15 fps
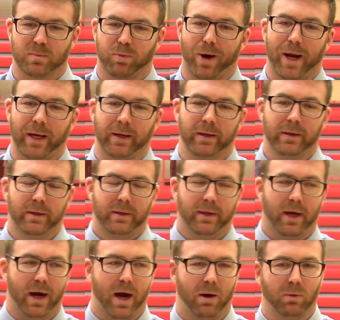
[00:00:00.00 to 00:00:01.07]
break.
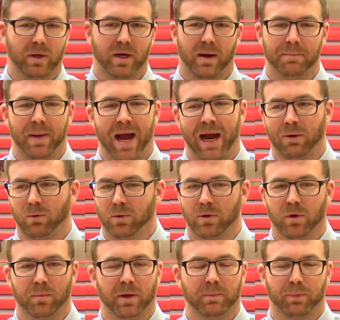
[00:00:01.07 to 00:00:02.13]
Uh, we come back, we're
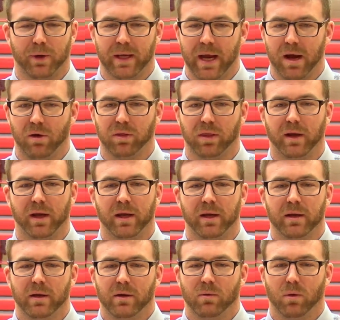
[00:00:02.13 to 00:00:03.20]
normally pretty healthy,
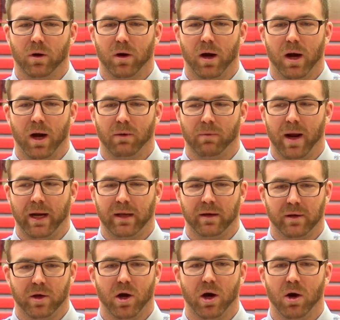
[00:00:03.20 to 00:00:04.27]
we're uh, ready to
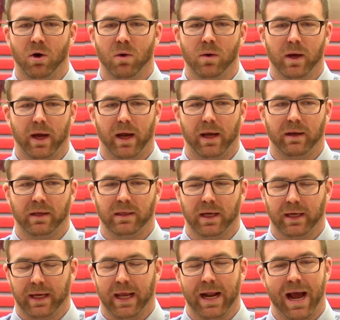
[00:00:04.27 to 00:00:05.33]
go and,
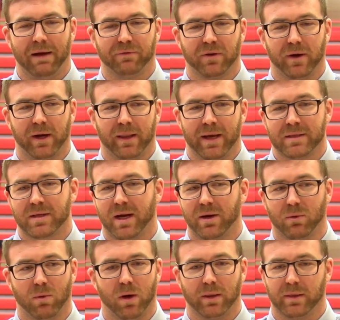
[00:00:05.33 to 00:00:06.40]
and get after it. And that's kind
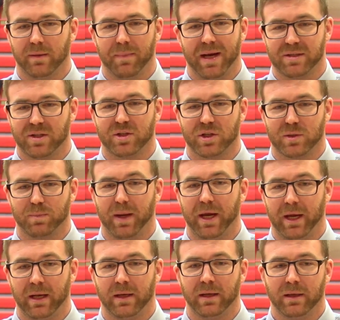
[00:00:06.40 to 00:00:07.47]
of what the message has
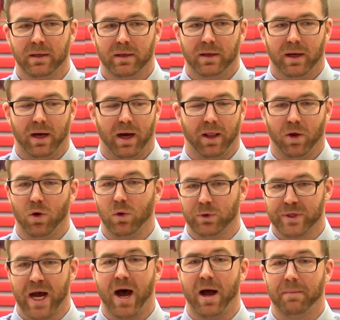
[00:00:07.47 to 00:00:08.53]
been uh, the whole
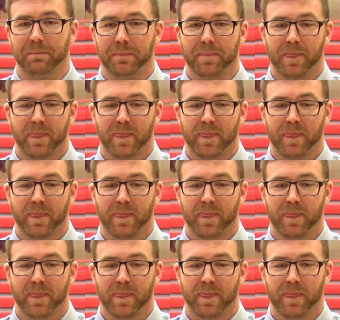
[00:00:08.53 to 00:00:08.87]
time.